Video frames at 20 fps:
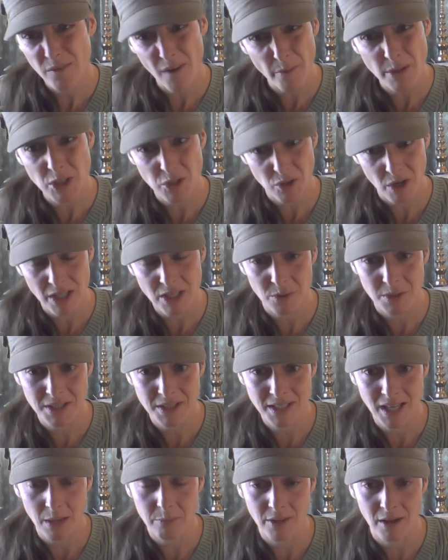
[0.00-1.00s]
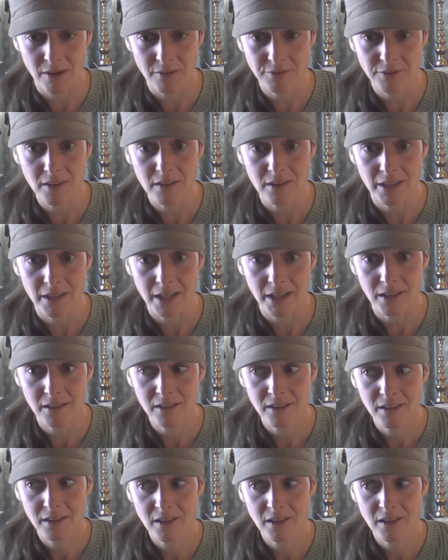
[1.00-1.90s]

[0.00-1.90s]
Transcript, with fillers: always tried to escape that feeling,